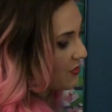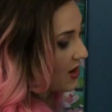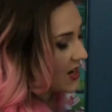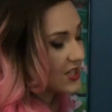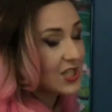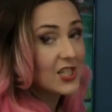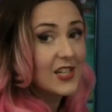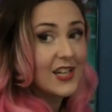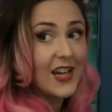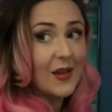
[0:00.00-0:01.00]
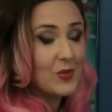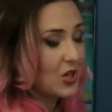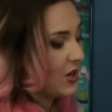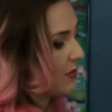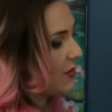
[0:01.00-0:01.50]
brush
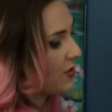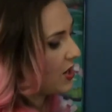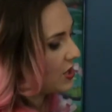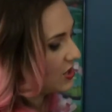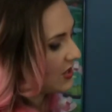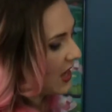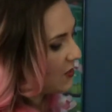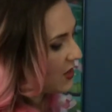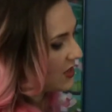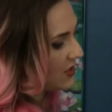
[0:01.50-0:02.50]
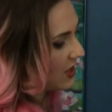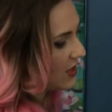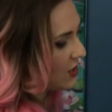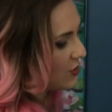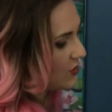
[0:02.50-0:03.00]
sideways to
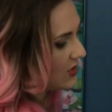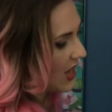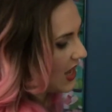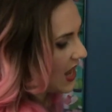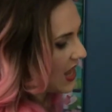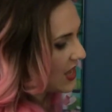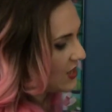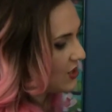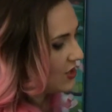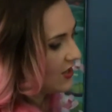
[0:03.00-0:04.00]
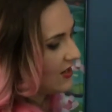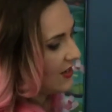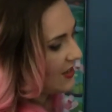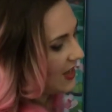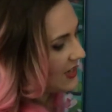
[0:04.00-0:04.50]
kind of use that edge,
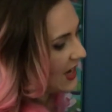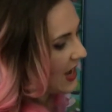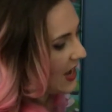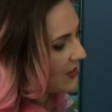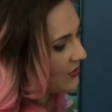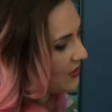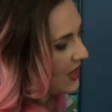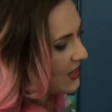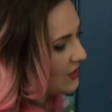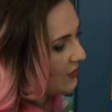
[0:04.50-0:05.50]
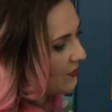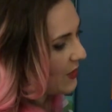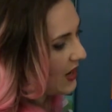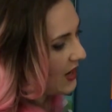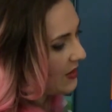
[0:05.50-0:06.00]
that diagonal edge of
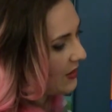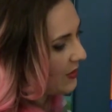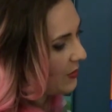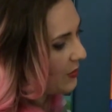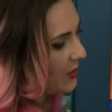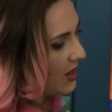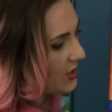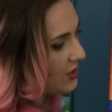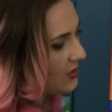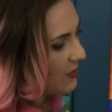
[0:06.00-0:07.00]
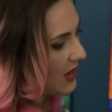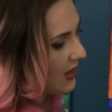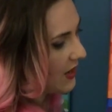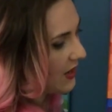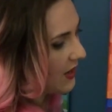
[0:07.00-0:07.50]
my brush to make.